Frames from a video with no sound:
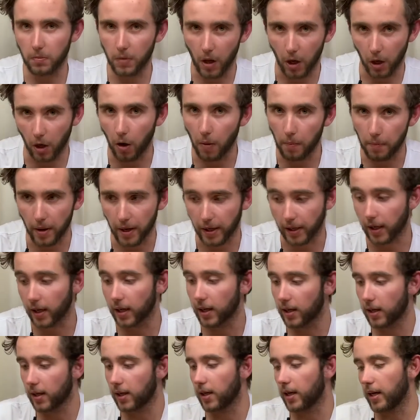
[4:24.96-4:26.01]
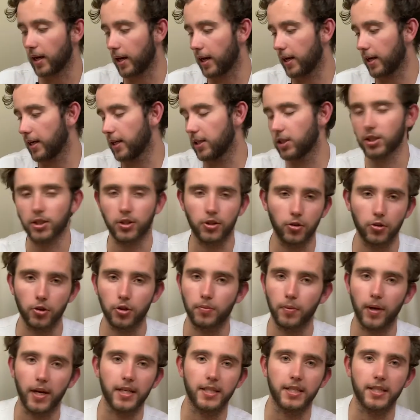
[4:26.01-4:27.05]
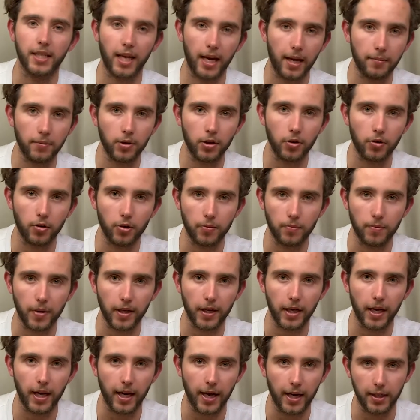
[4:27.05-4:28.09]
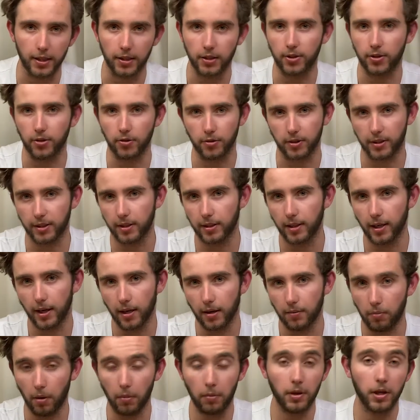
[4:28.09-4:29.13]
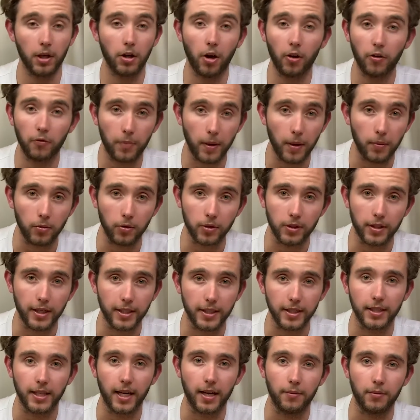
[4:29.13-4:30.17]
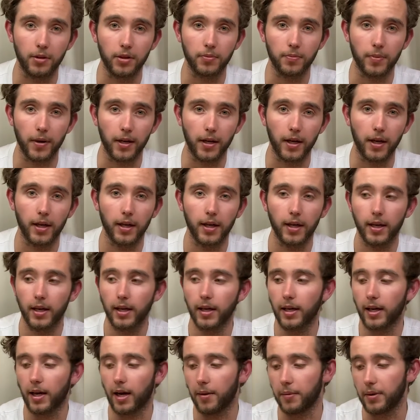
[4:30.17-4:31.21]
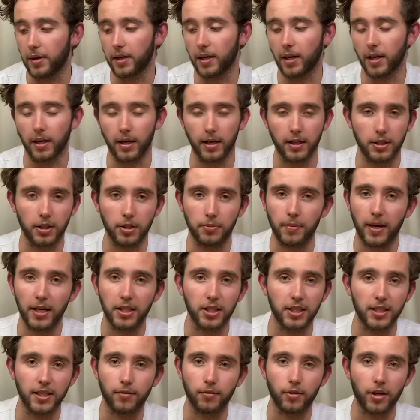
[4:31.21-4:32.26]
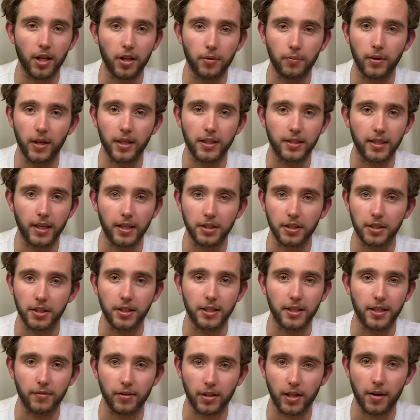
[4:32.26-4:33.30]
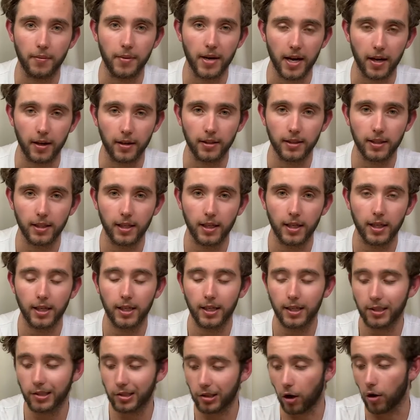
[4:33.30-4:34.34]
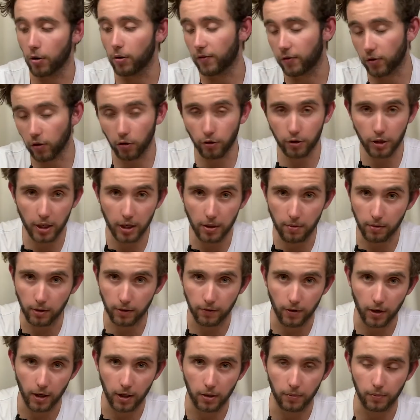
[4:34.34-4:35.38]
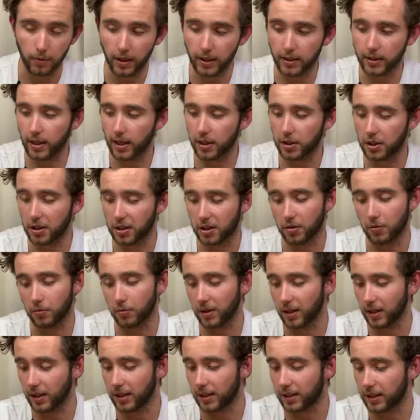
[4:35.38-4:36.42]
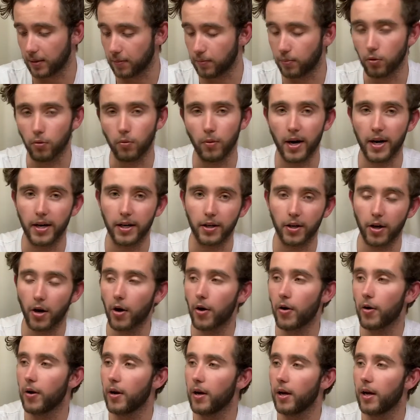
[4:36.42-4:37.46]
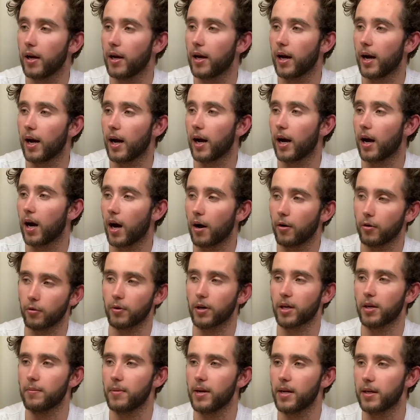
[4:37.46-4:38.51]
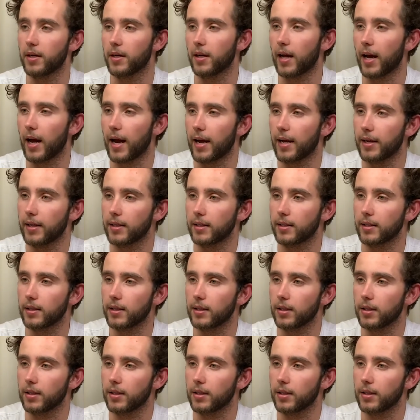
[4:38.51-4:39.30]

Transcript: a lot better. It just suits my entertainment unit better, and it suits probably a lot of people's entertainments better. I mean, it just matches every other PlayStation that's ever come out. So if you're looking at modifying your PlayStation, it's a really simple way to go. I would recommend it. And,